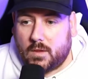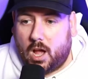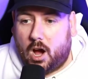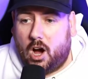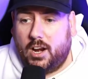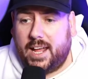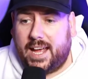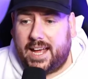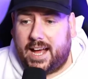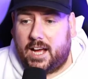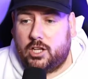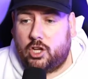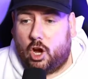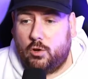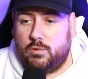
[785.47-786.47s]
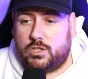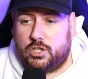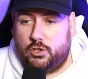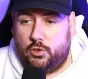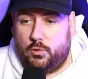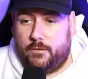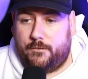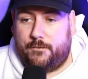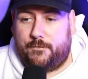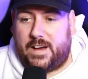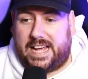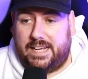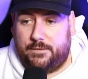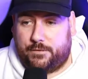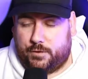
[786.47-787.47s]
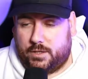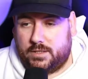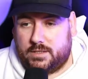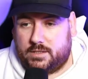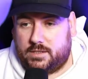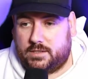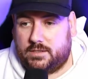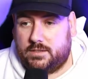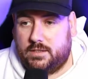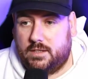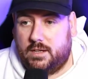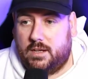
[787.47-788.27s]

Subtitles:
on here, go to favorites.